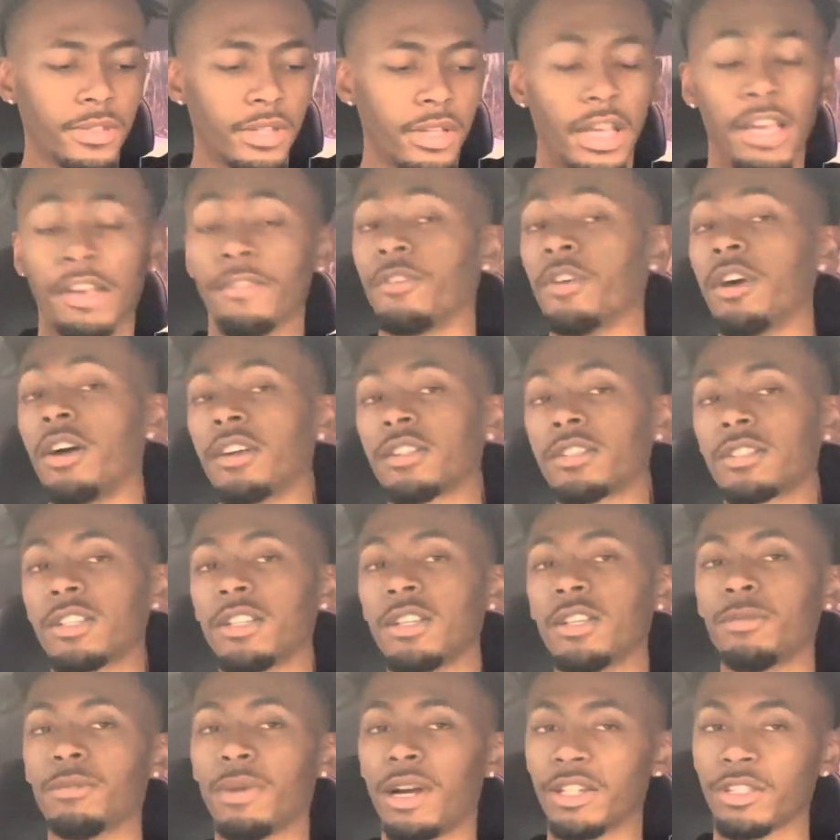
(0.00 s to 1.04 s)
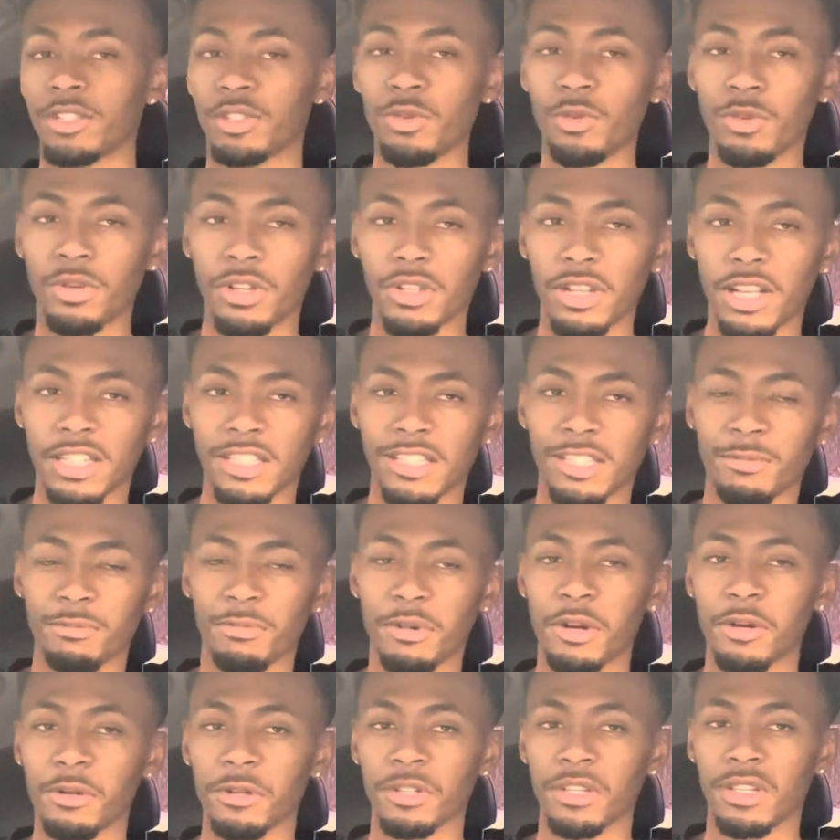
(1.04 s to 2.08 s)
If y'all seen my shoe collection,
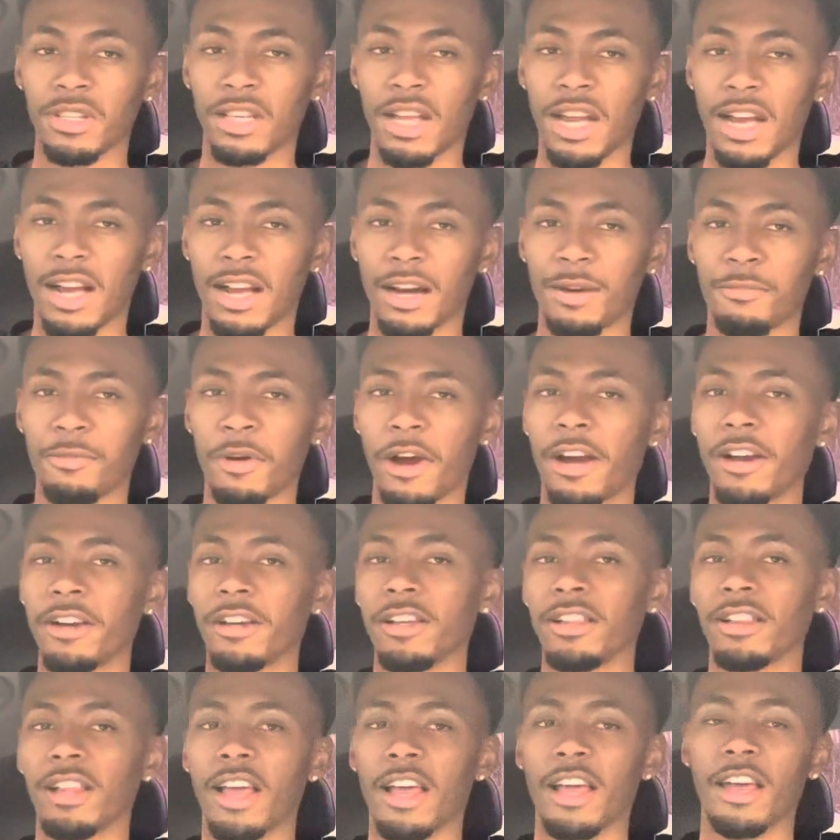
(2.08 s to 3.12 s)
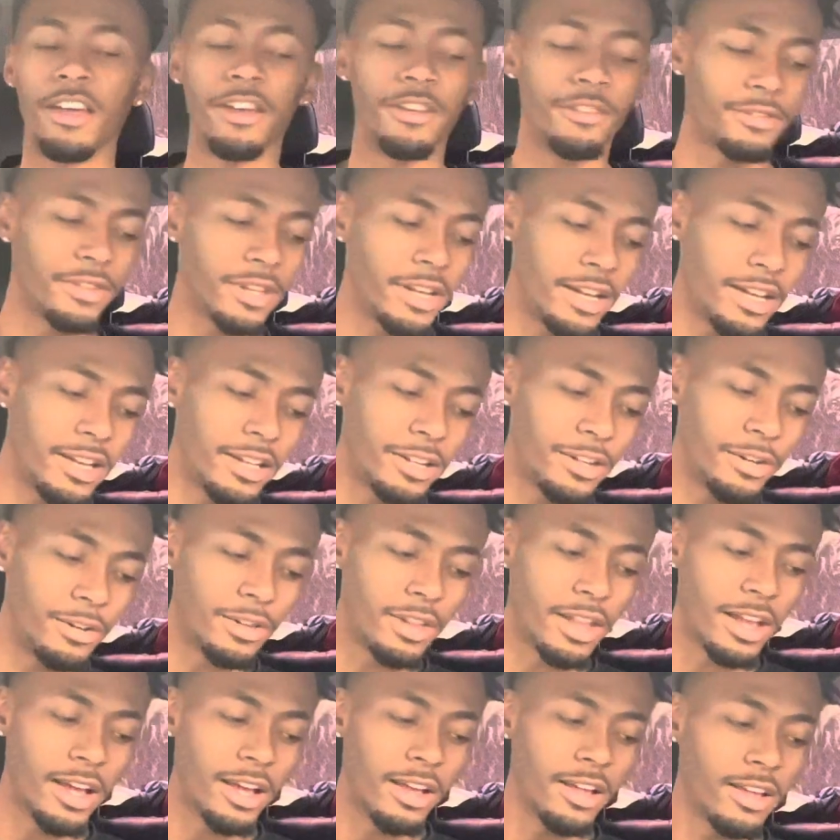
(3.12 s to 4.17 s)
bro, y'all probably laugh. I ain't gonna
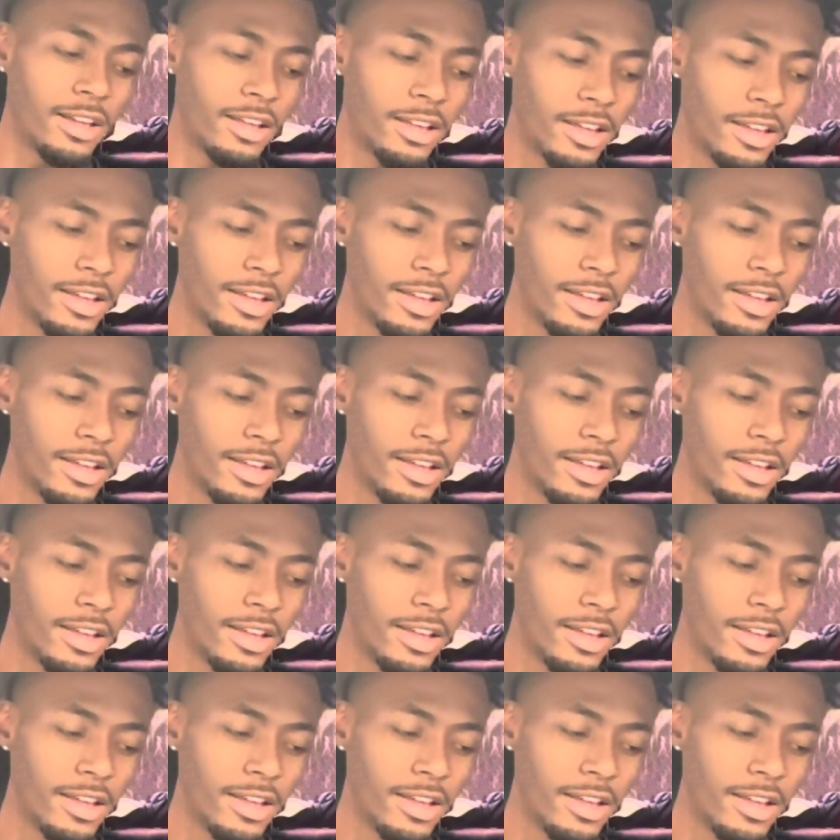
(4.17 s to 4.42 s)
lie.